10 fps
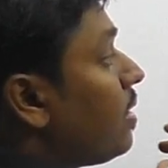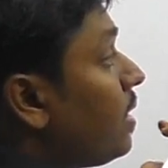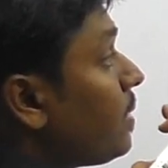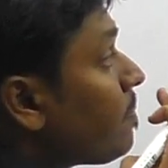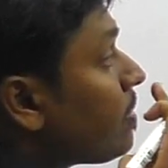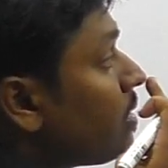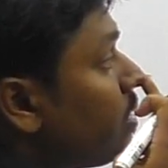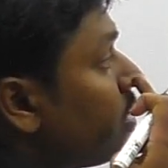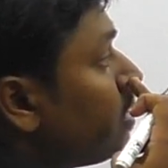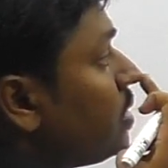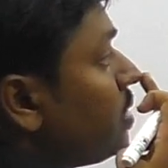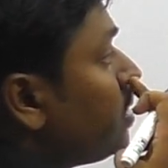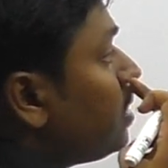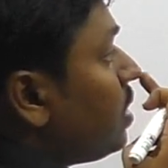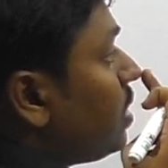
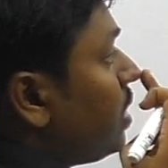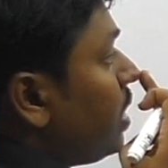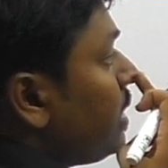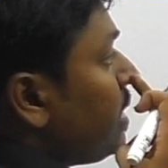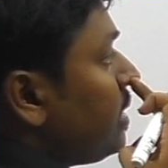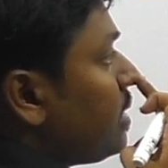right?